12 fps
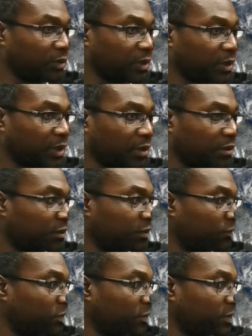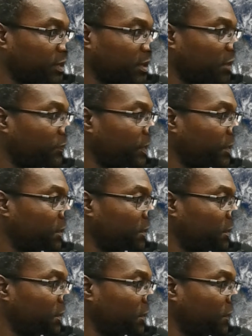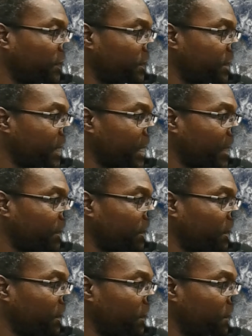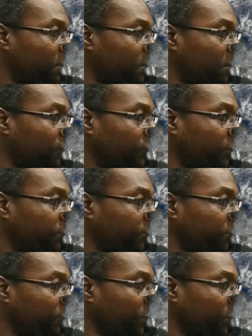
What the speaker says: Oh, I think I clicked the wrong thing anyway. They're going inside the server.